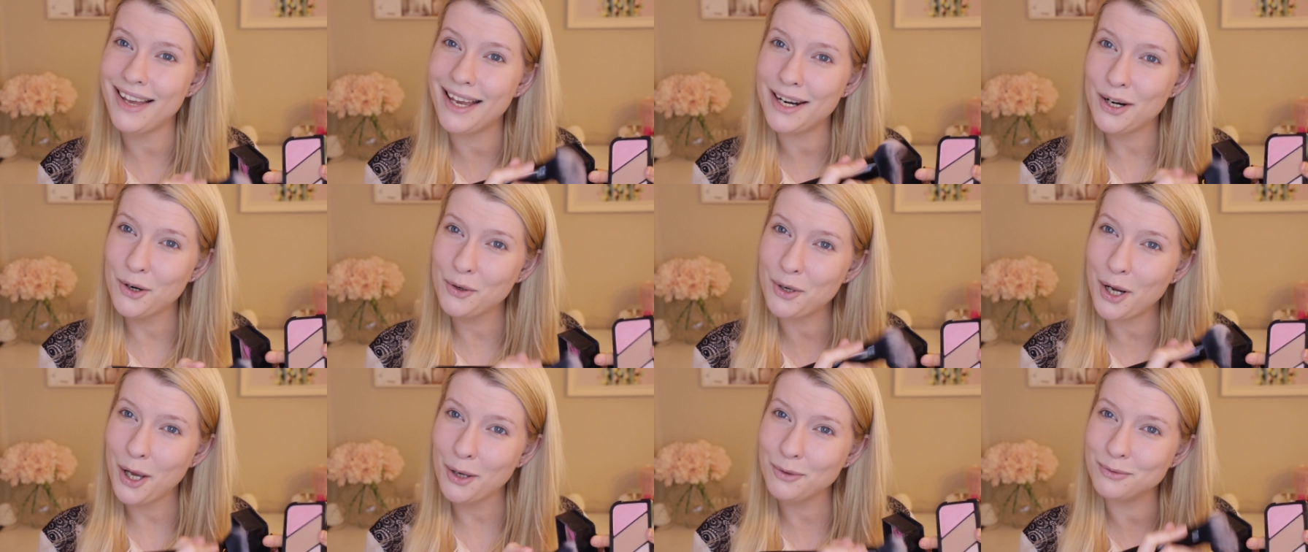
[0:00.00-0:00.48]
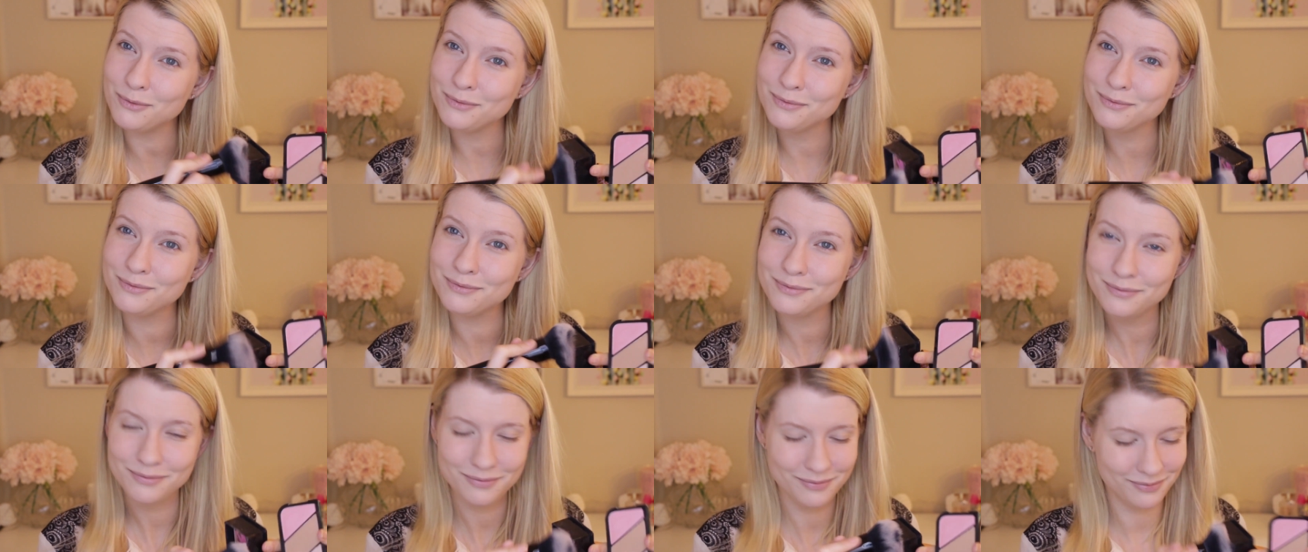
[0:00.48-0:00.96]
I don't know.
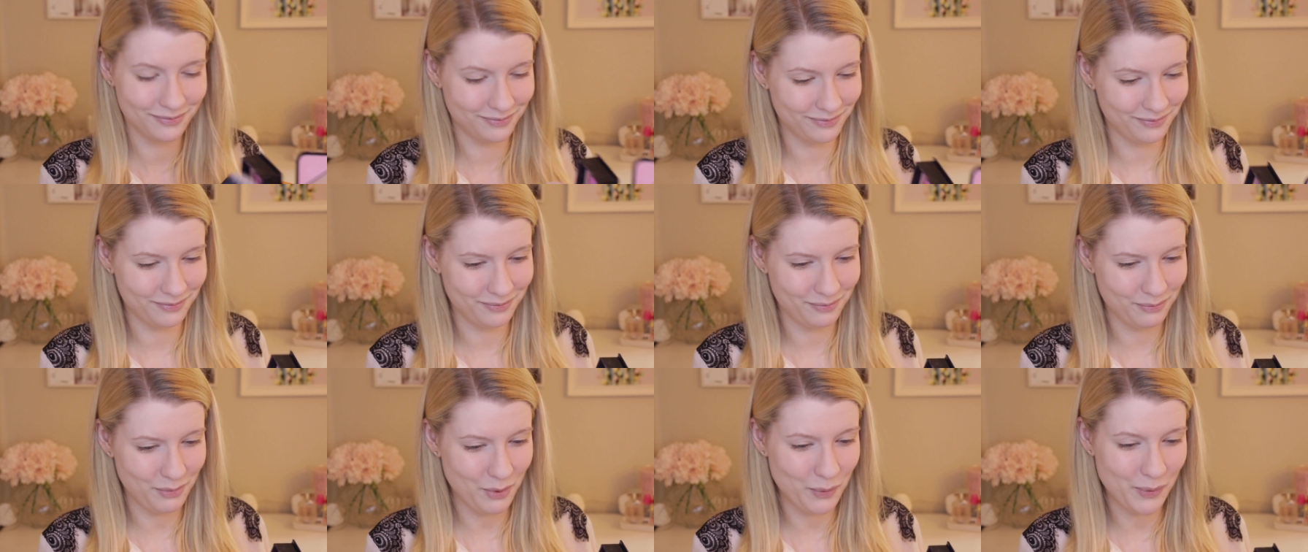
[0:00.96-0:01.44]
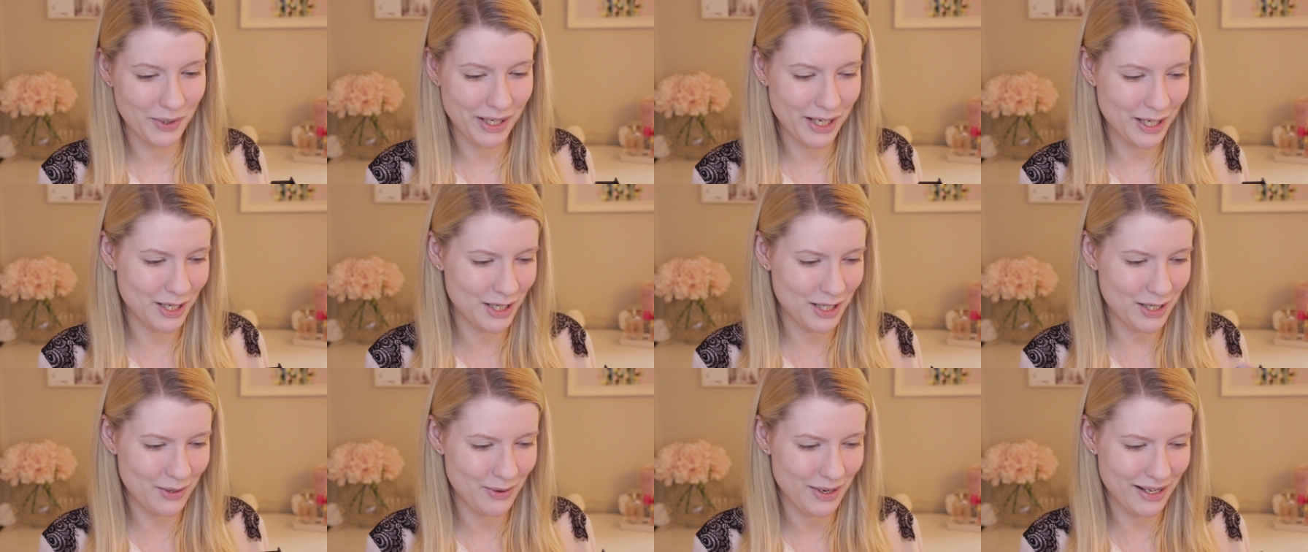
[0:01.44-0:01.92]
But we're
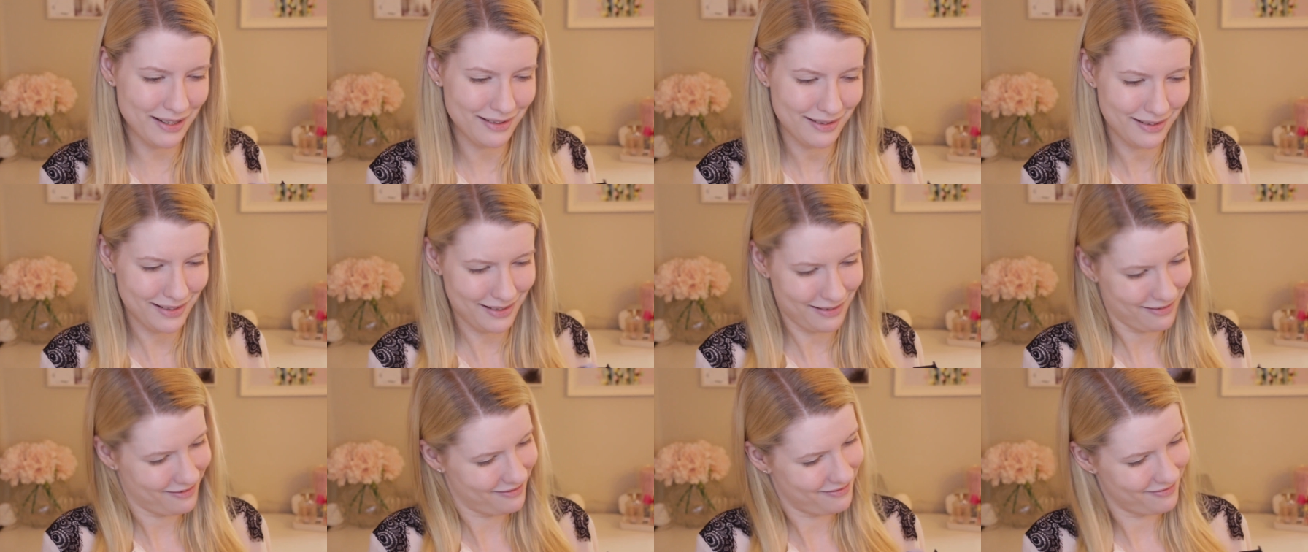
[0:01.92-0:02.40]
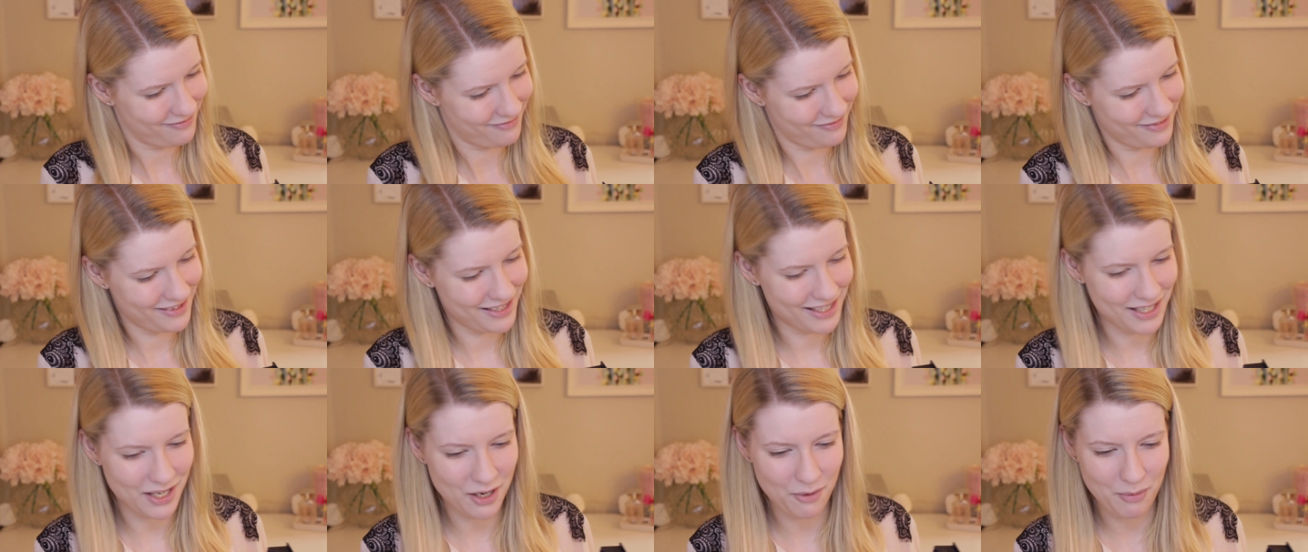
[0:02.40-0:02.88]
gonna do it.
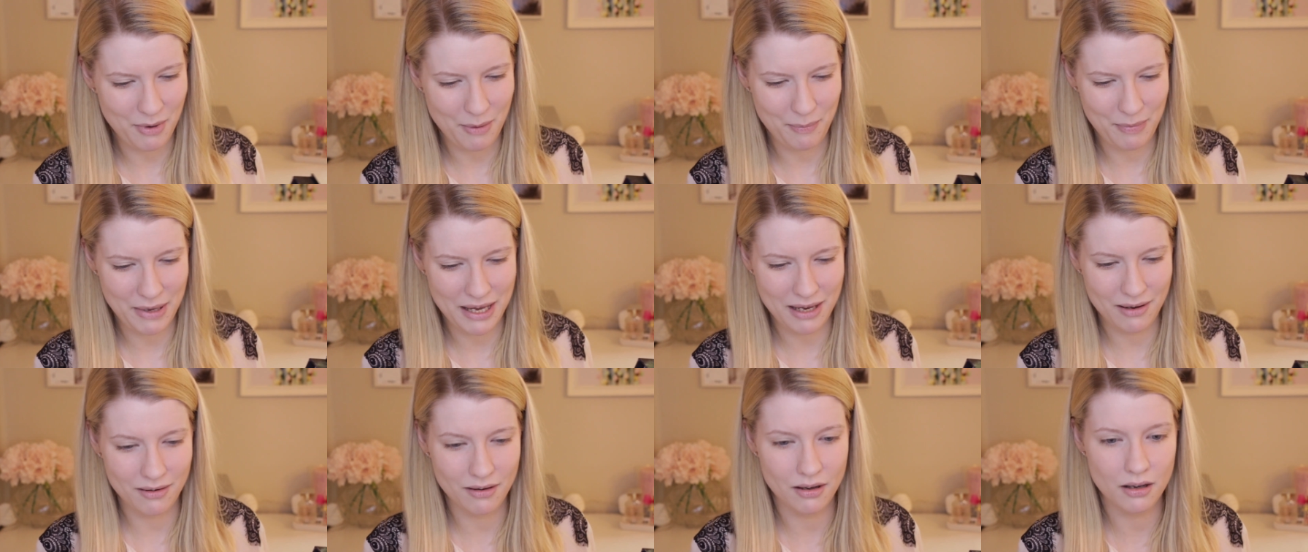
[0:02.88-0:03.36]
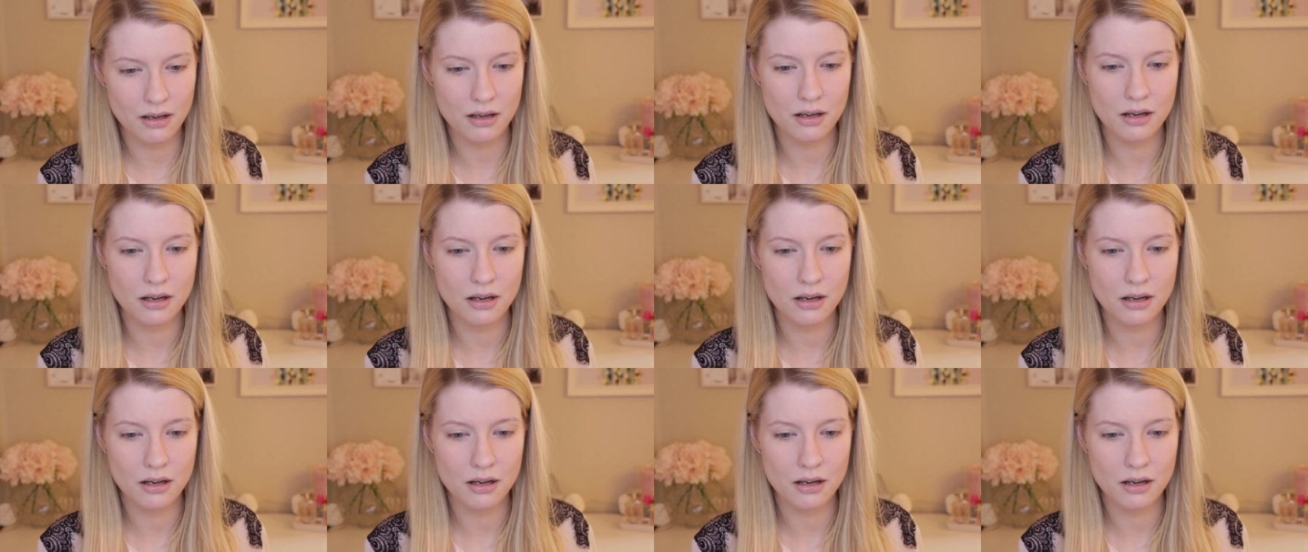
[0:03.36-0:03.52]
It's gonna be a pink.